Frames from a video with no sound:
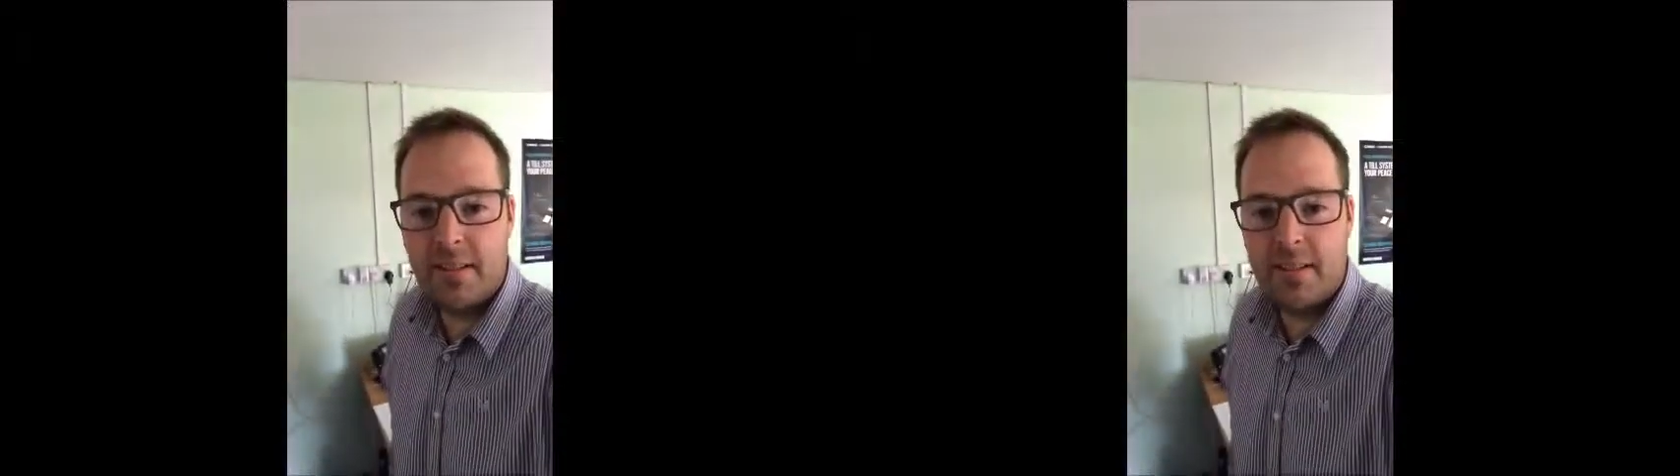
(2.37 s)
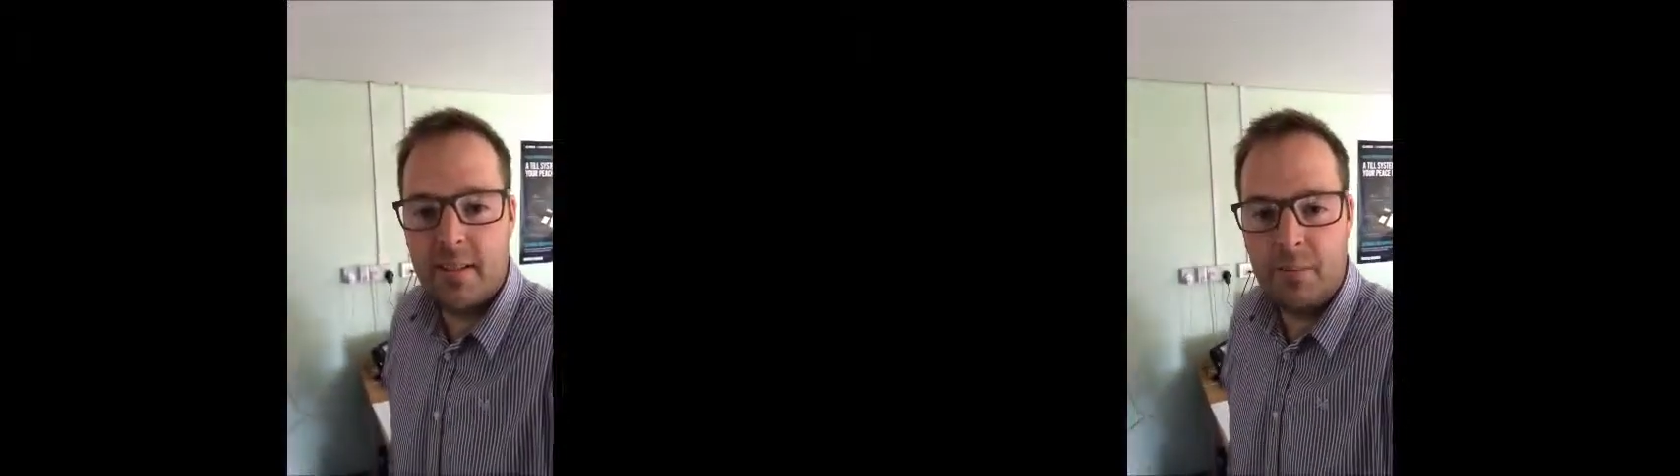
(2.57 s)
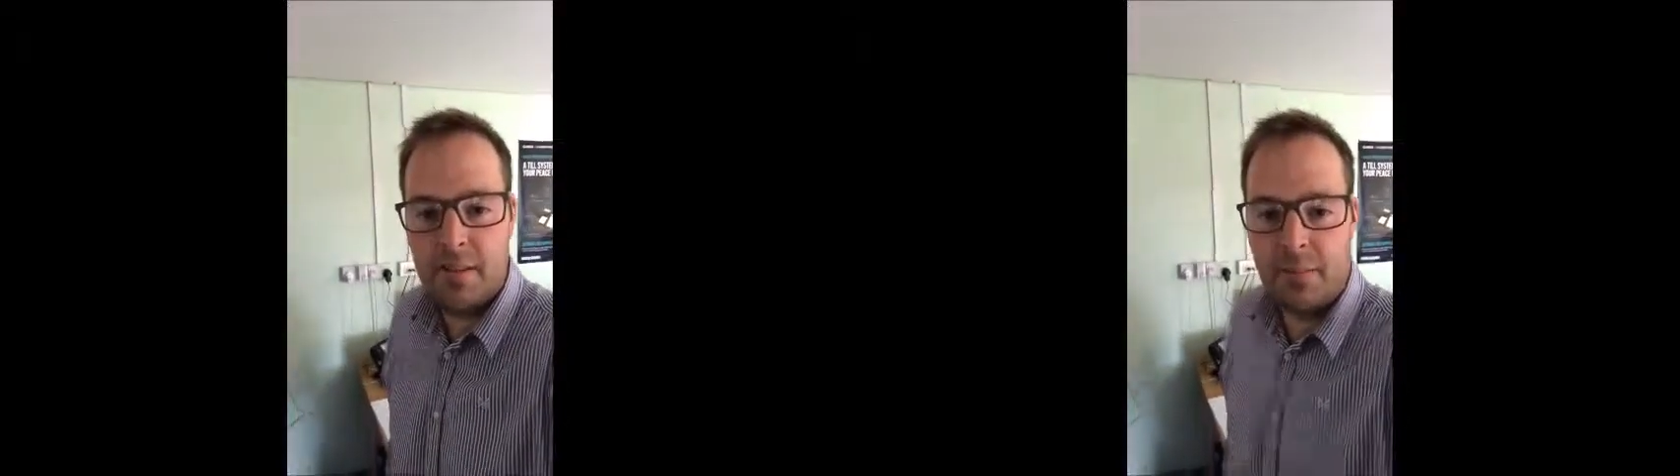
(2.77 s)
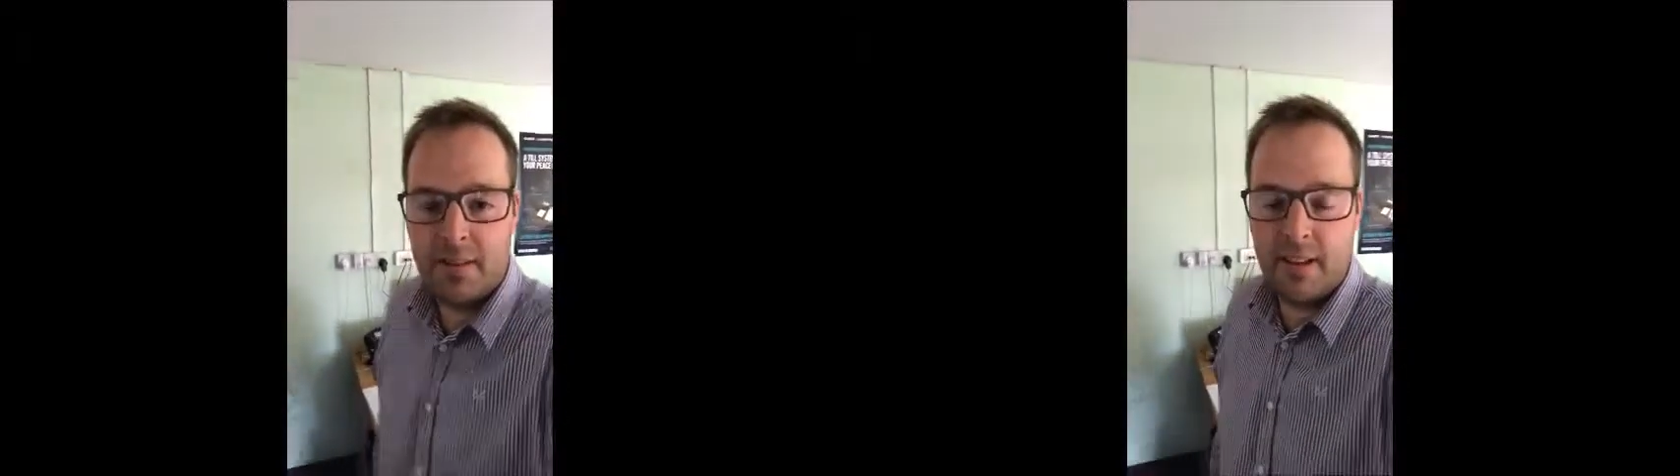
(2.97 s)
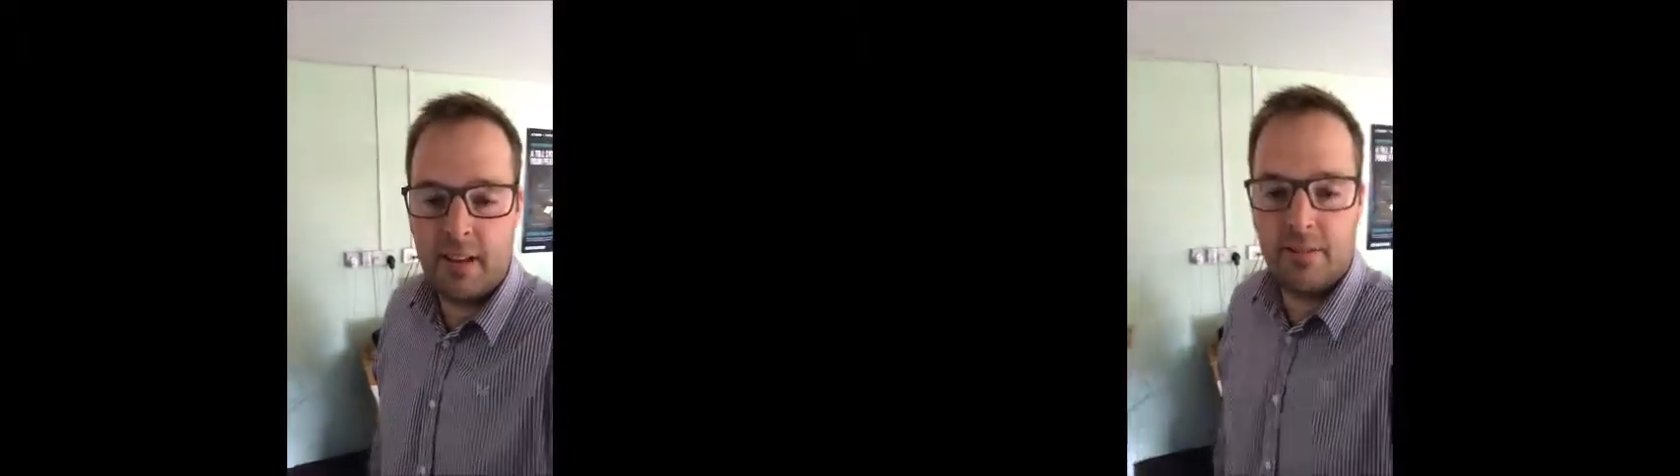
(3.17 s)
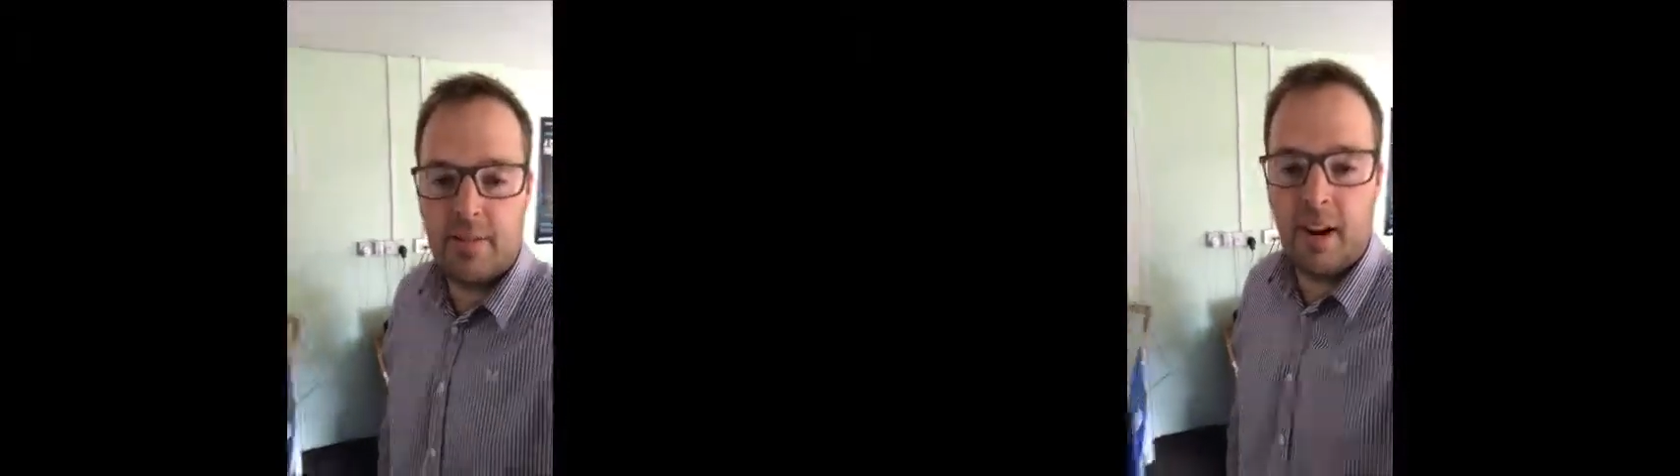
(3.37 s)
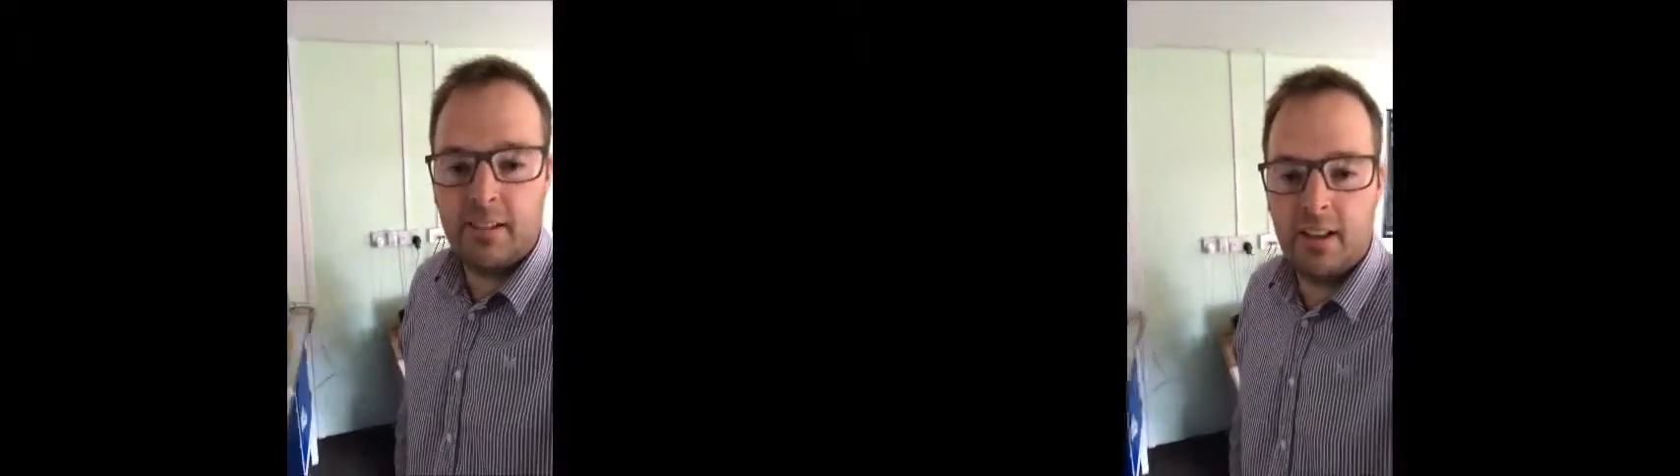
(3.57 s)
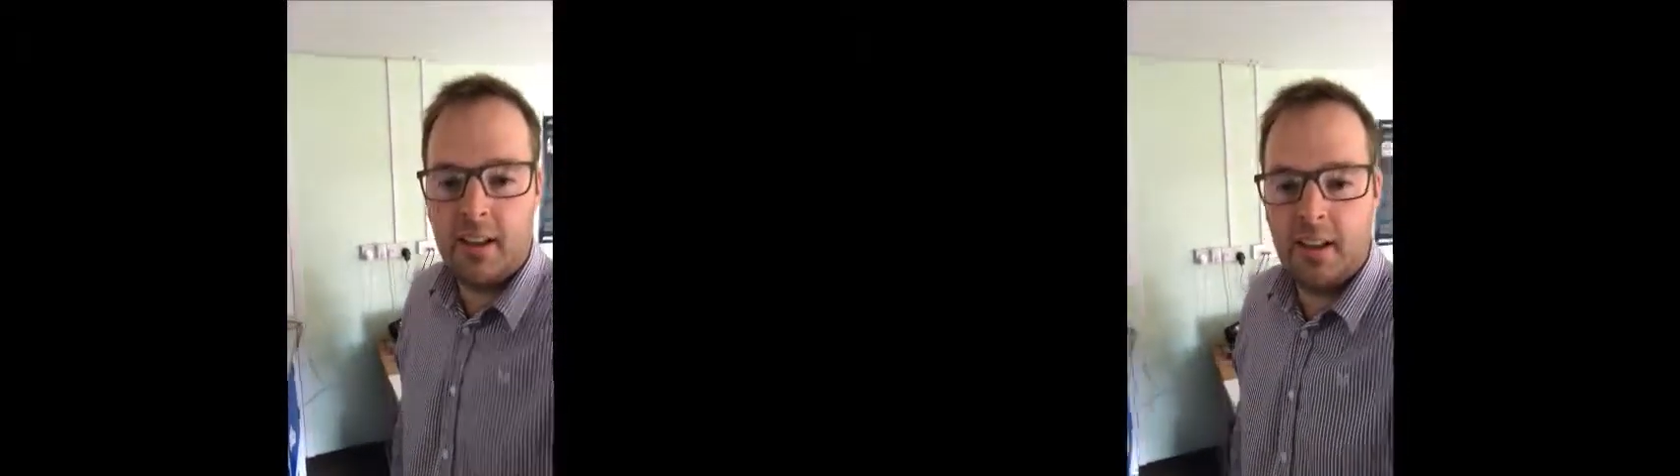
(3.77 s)
Systems. I'm the sales
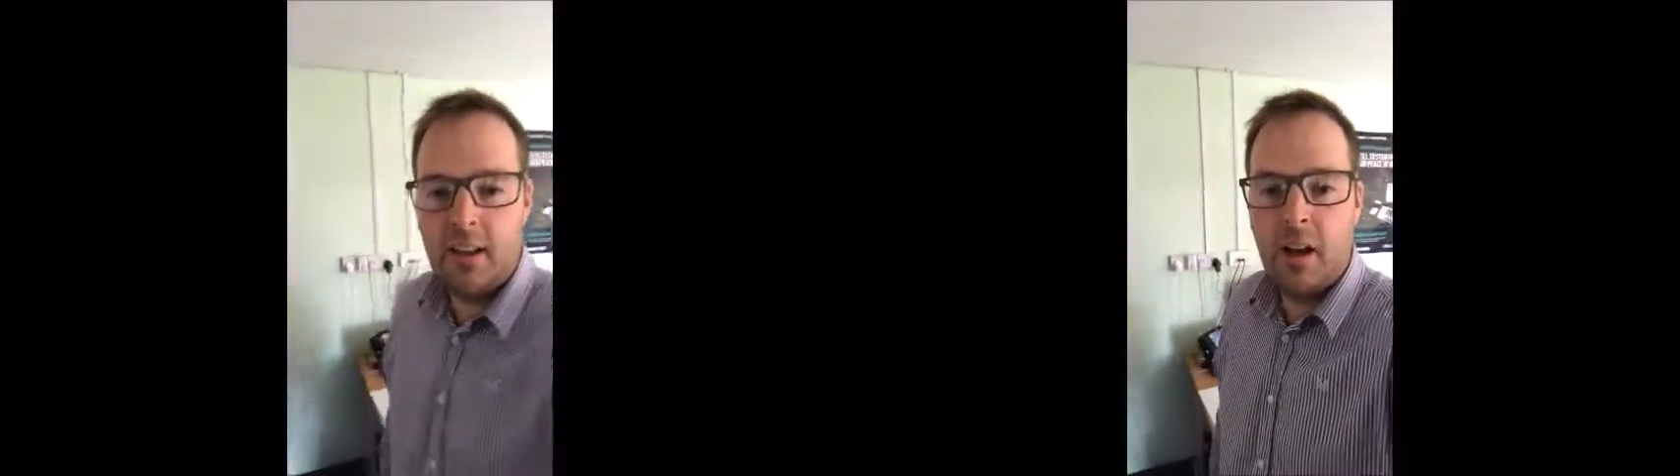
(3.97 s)
director.